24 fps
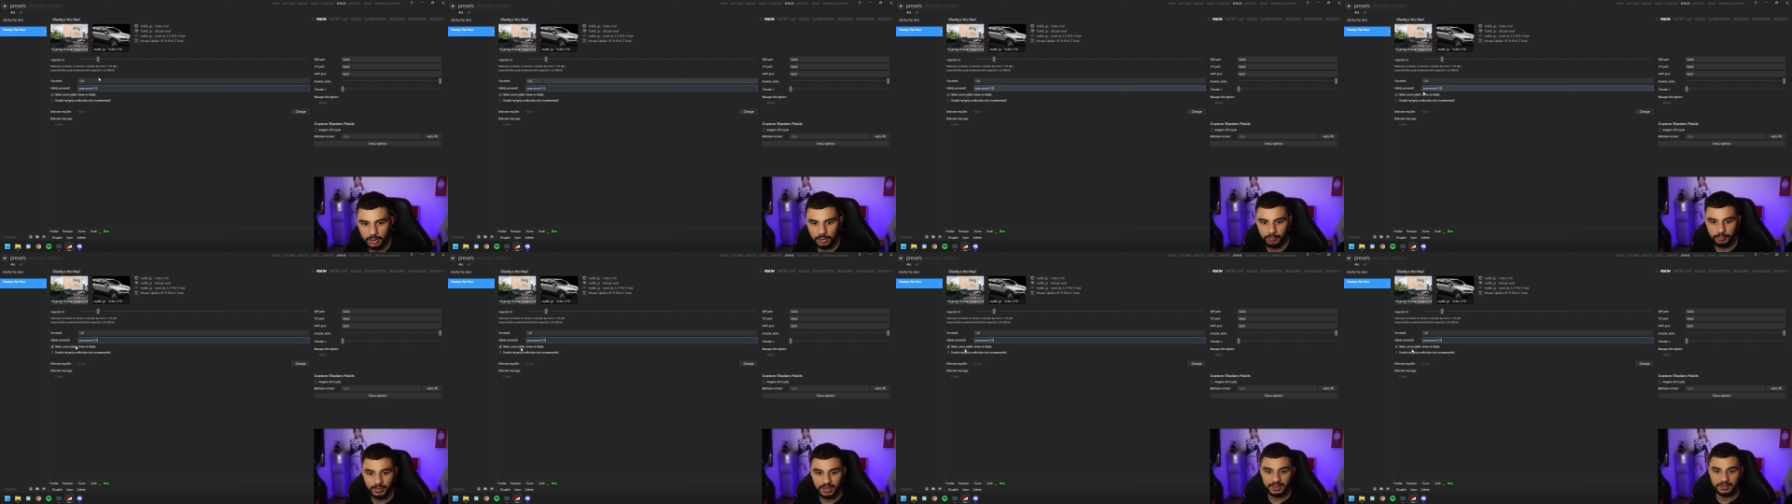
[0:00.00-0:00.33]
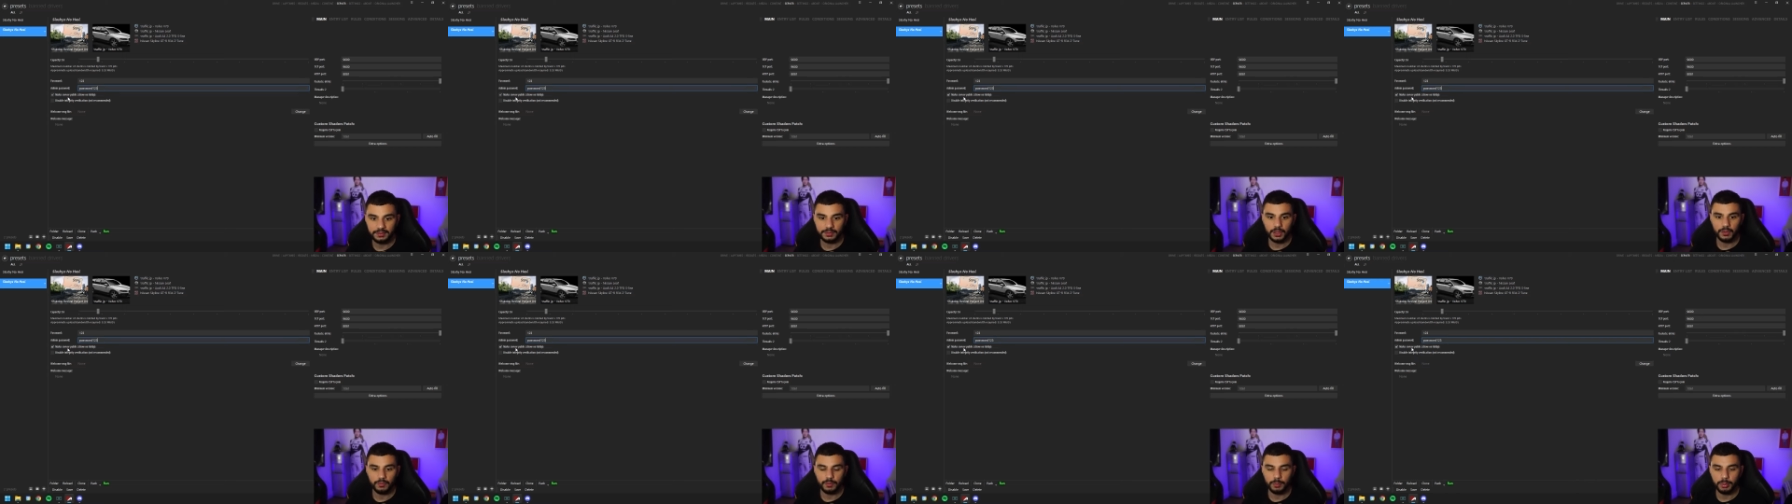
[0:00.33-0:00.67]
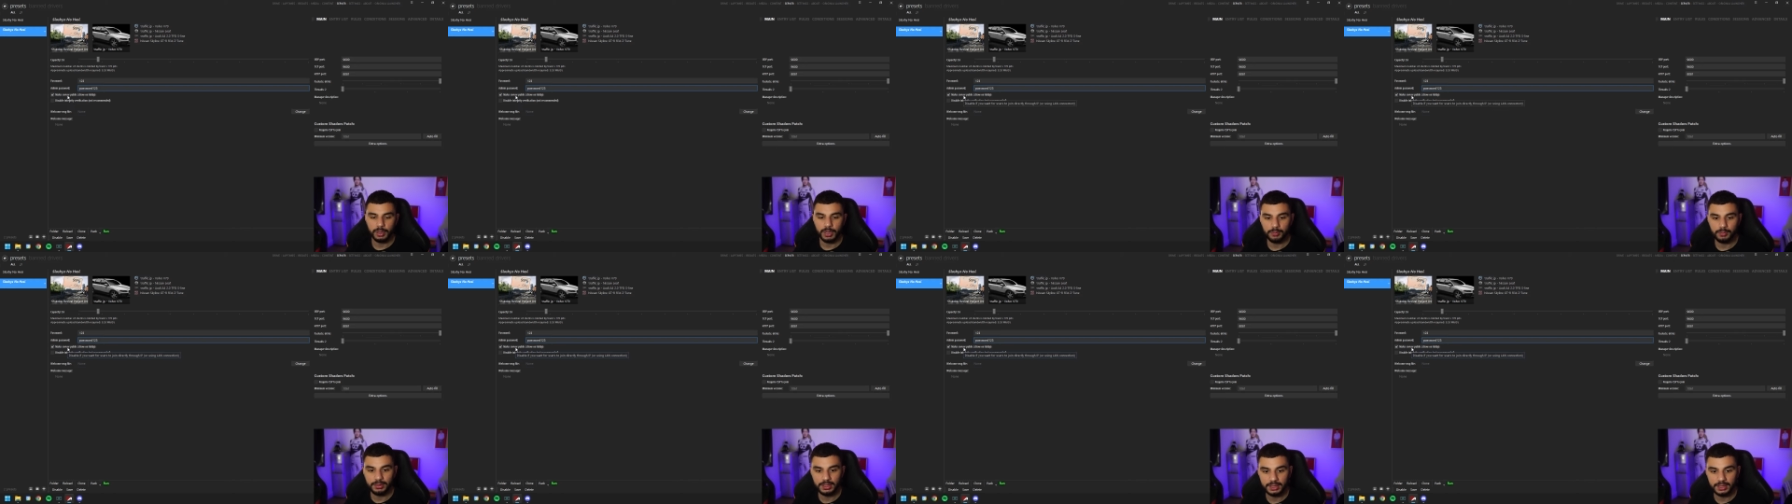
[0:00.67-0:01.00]
Make server
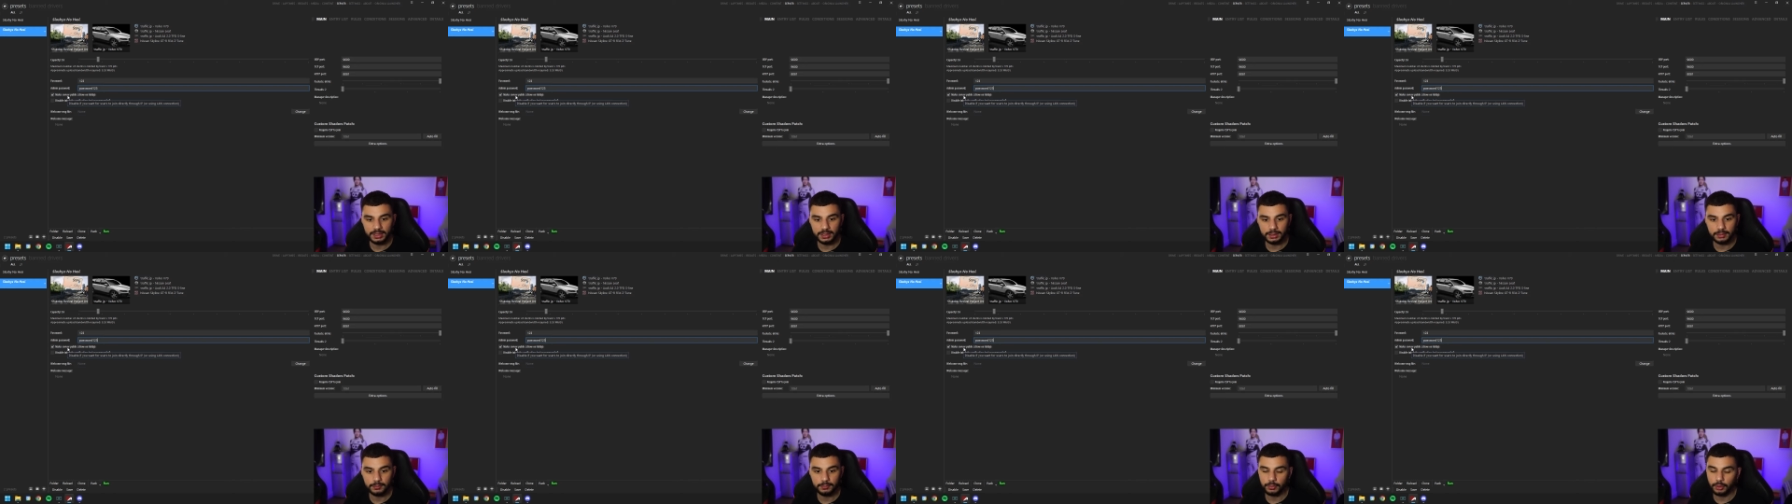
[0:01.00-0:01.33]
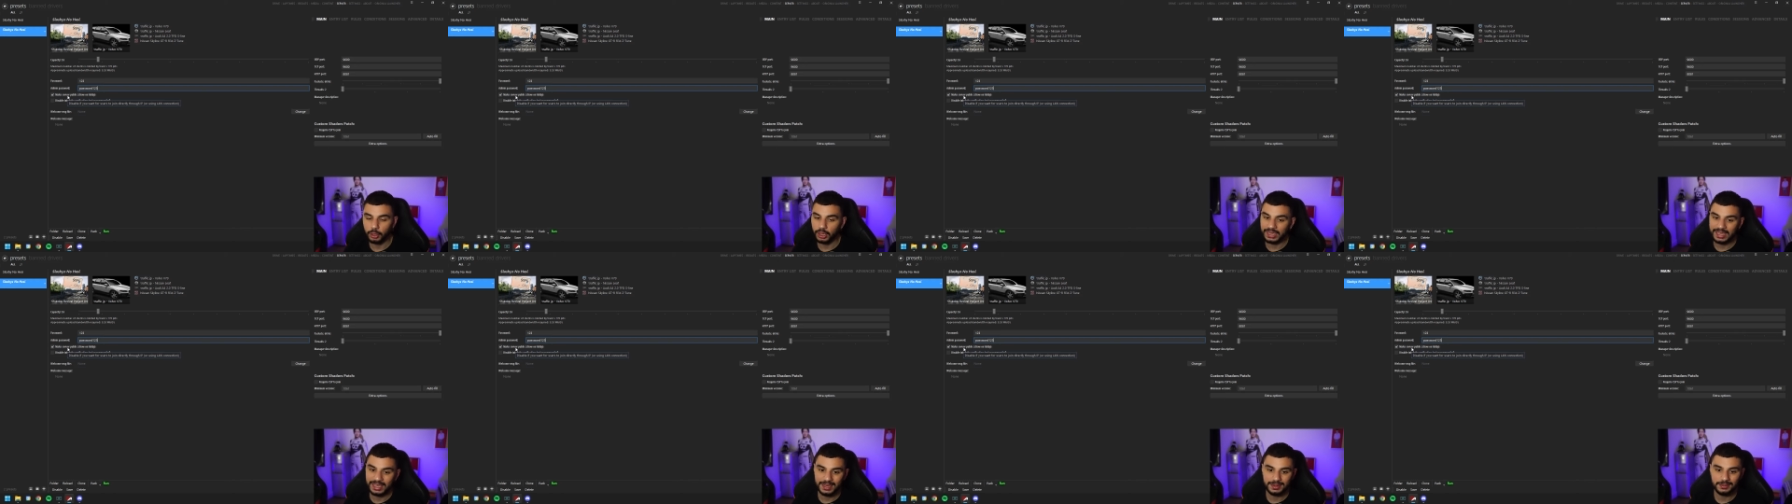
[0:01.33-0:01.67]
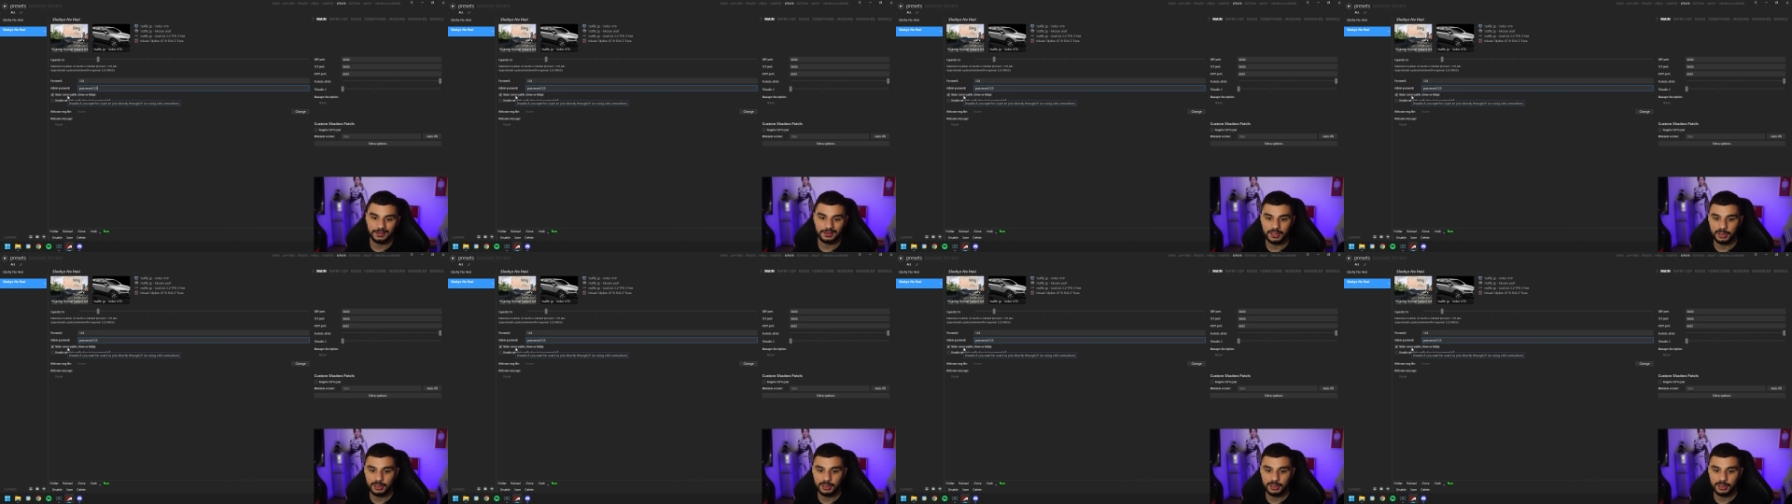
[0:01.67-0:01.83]
public, again,